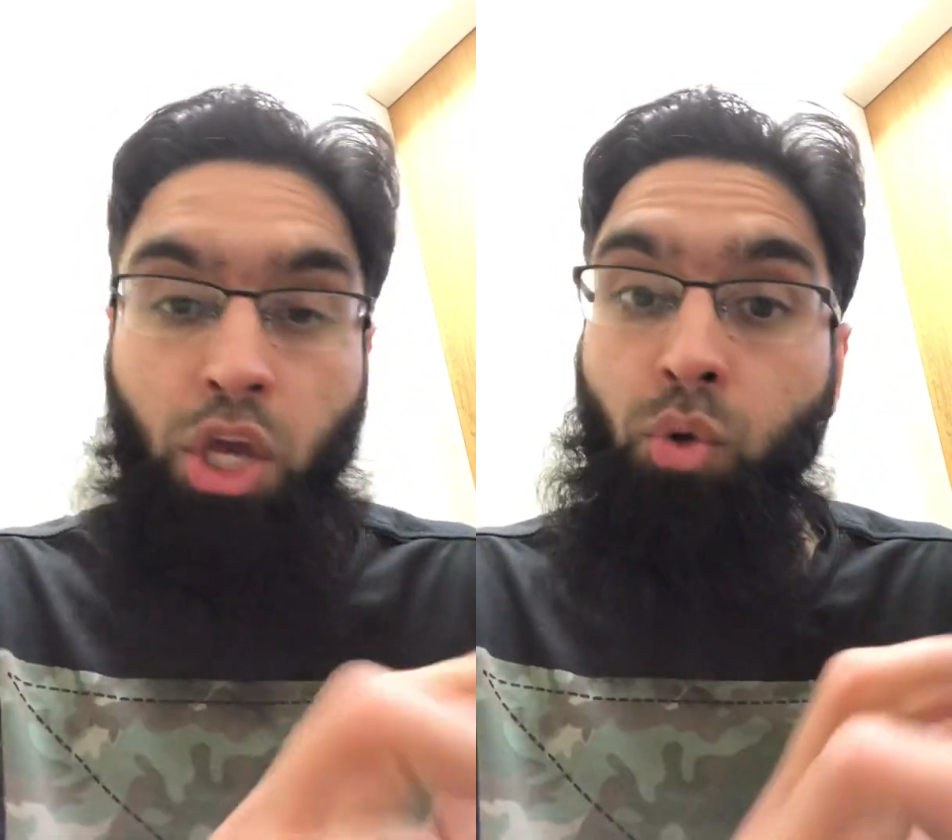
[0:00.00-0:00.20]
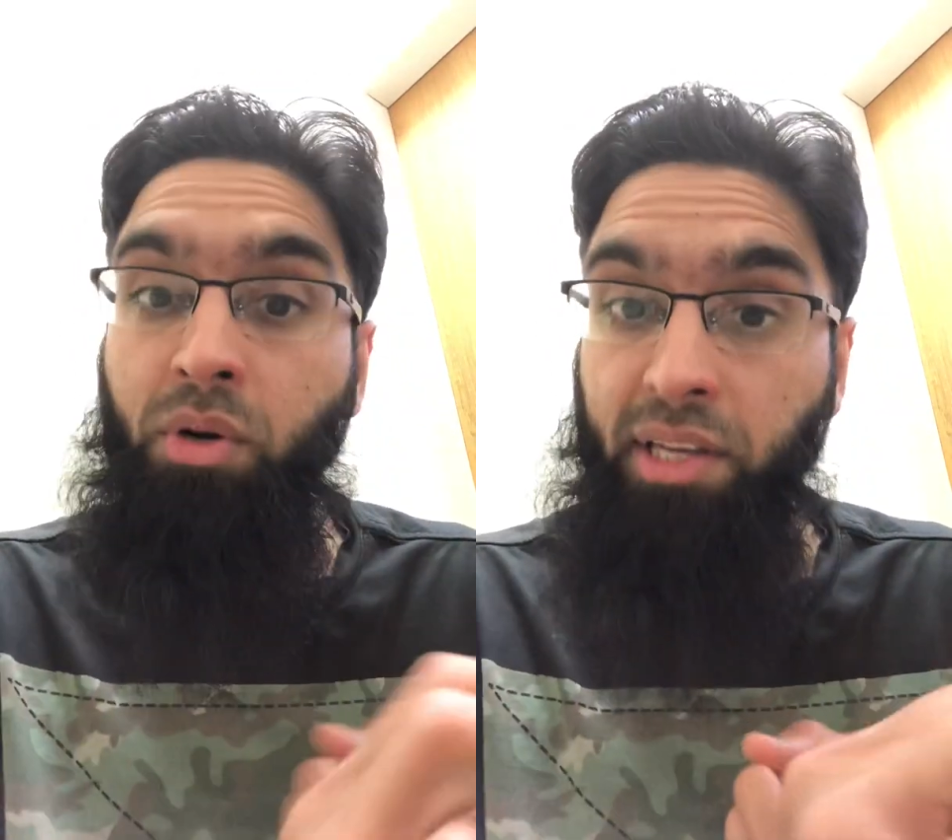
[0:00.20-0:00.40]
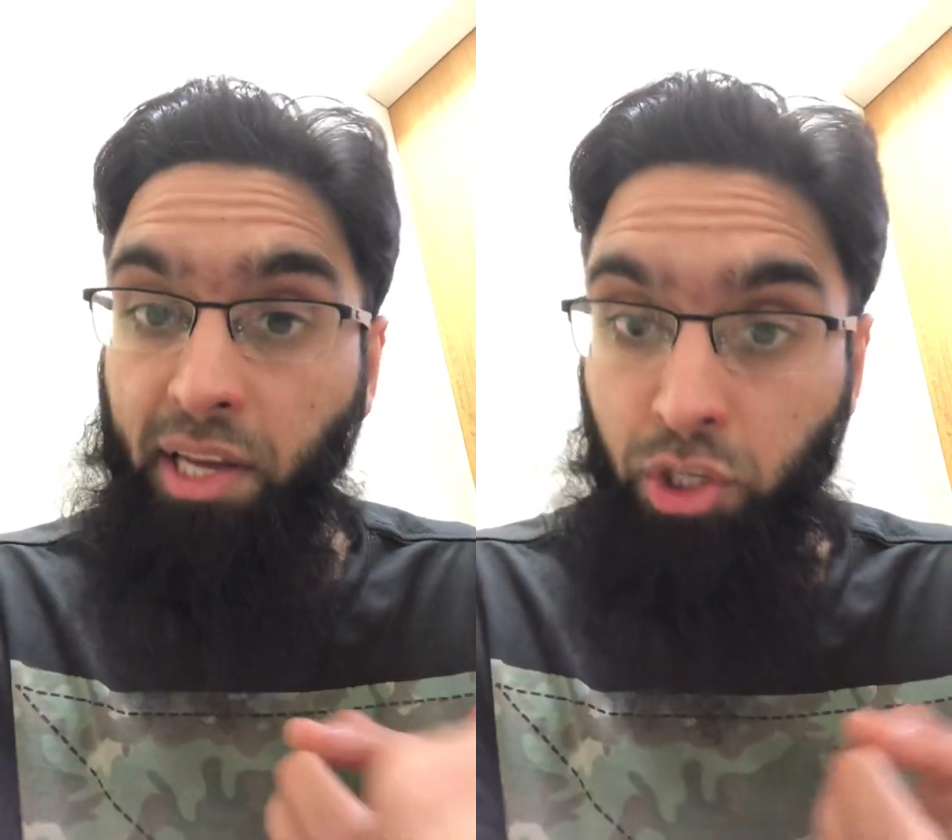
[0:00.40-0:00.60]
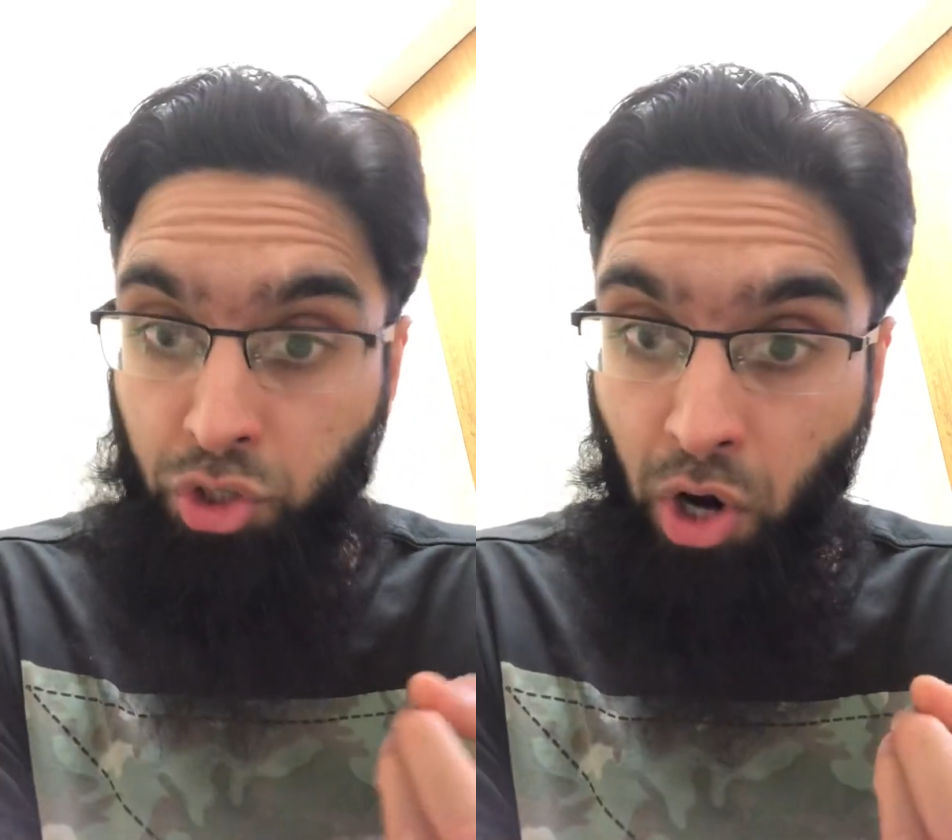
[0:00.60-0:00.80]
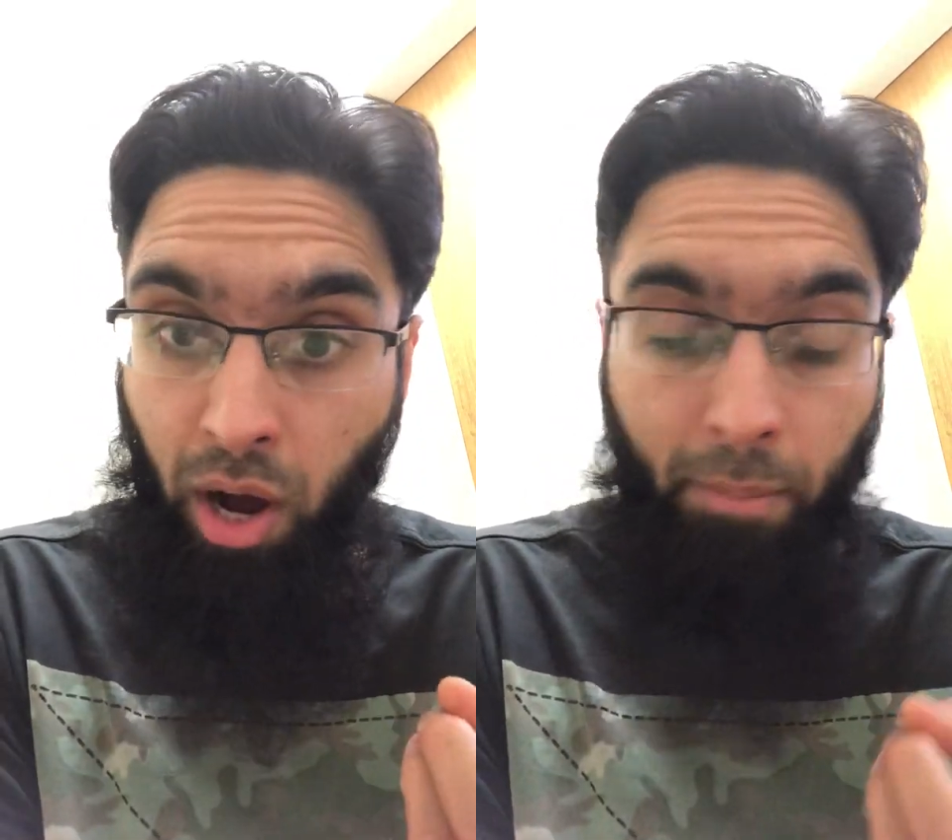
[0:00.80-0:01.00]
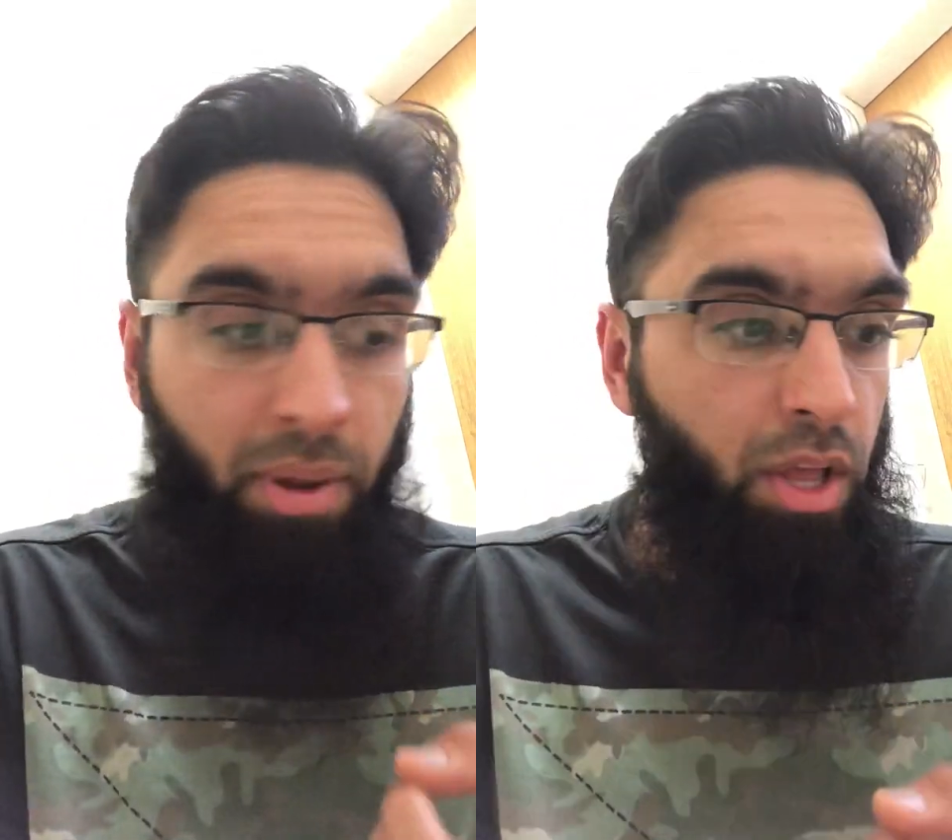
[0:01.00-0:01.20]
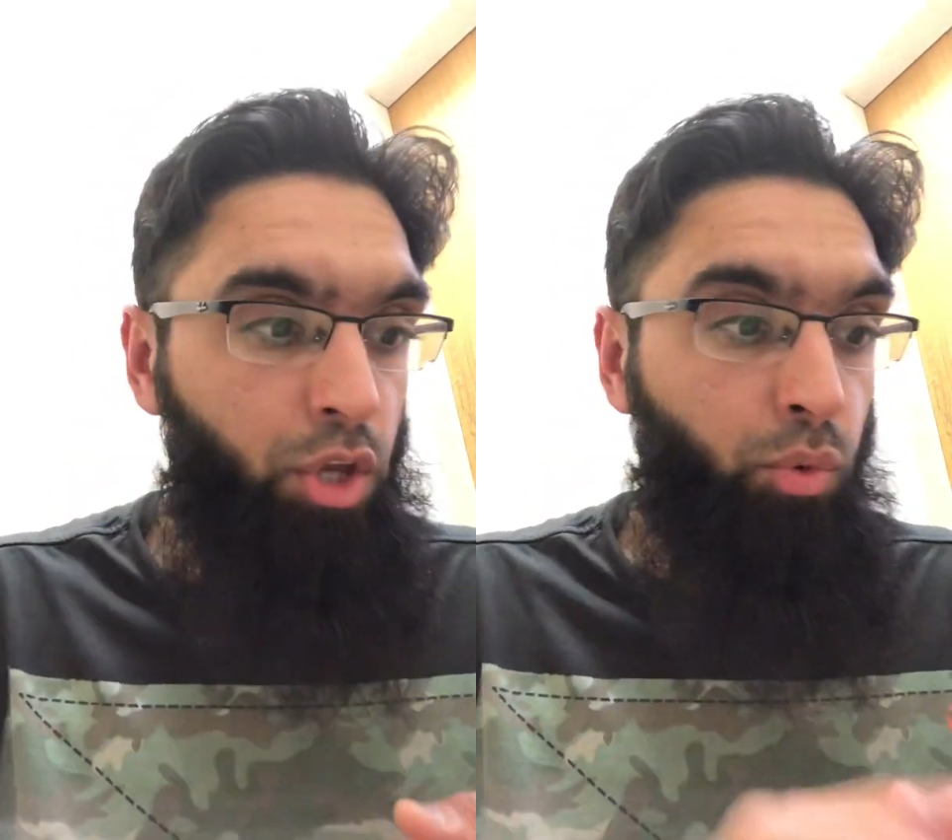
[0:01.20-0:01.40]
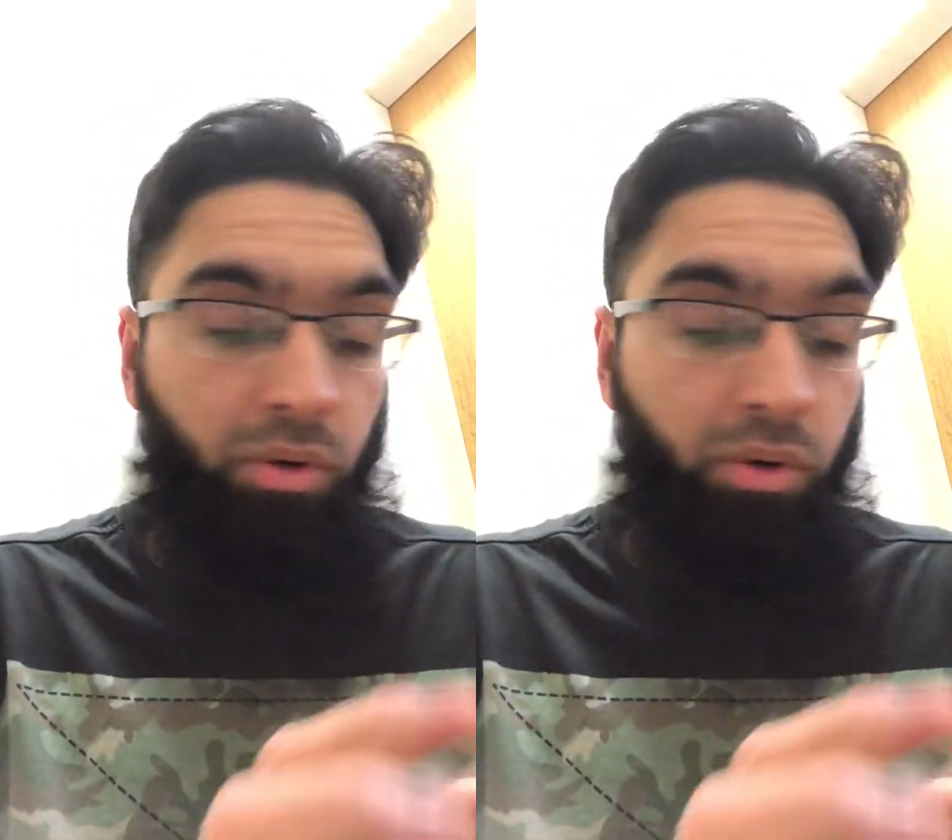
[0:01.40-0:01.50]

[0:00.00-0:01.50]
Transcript: you want to get a job, you